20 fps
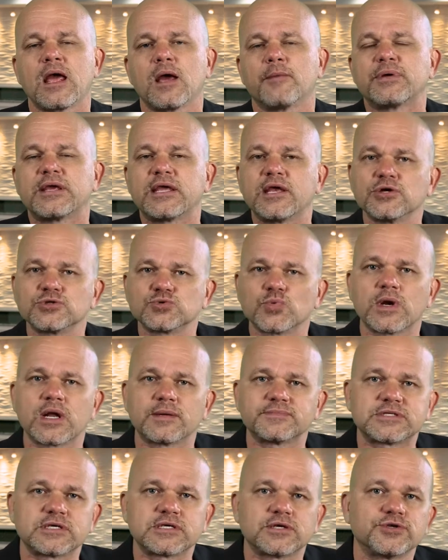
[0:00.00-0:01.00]
But here's what
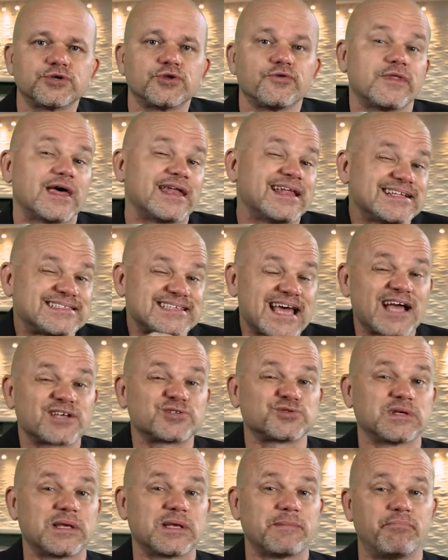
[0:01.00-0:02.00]
I'm telling you that it's
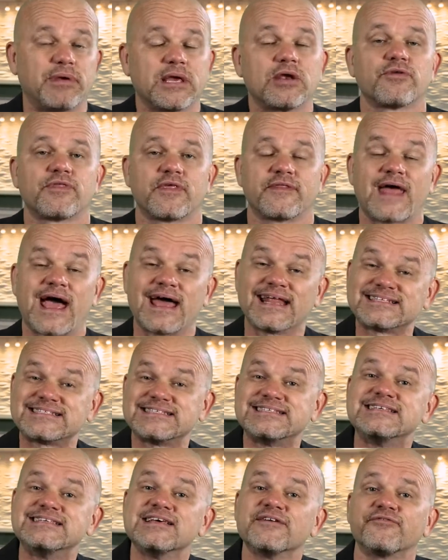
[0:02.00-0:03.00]
actually bigger than that. It's
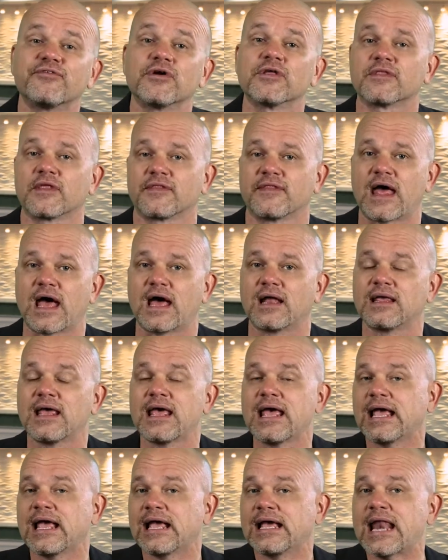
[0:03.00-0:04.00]
different than that.
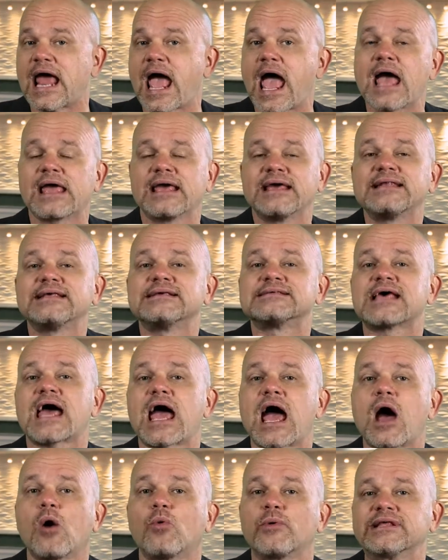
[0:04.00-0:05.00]
And it is
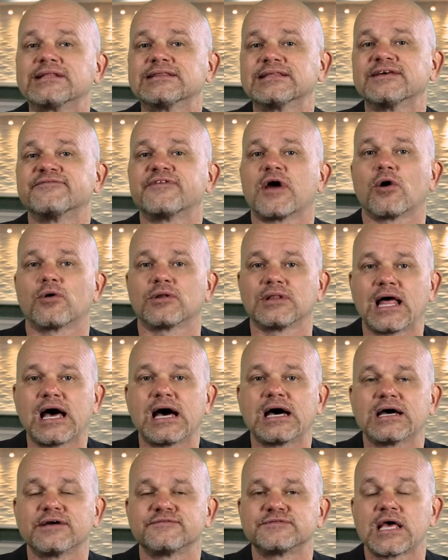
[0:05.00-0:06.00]
how we live our
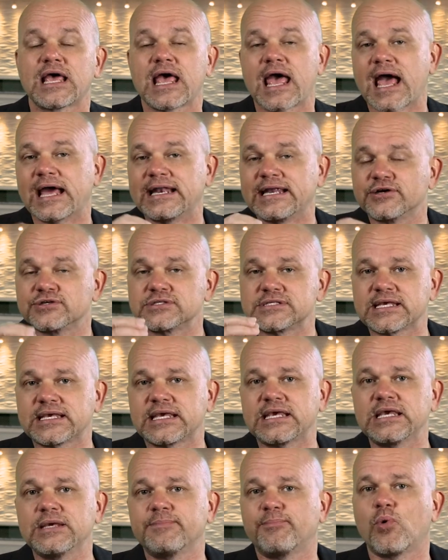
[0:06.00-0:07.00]
lives. And here's the
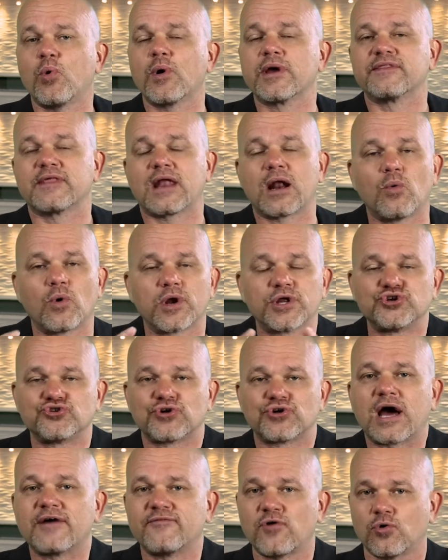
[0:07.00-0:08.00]
key point that I want to
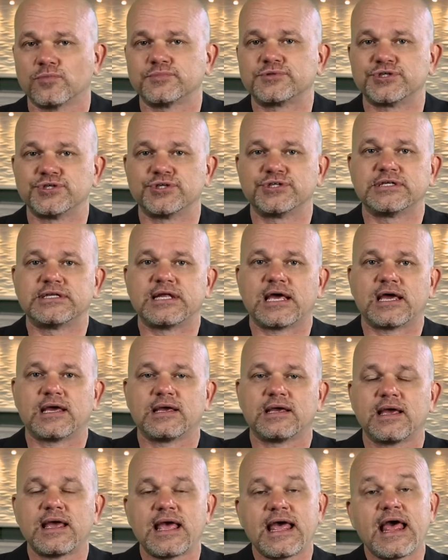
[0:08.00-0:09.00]
drive home to you today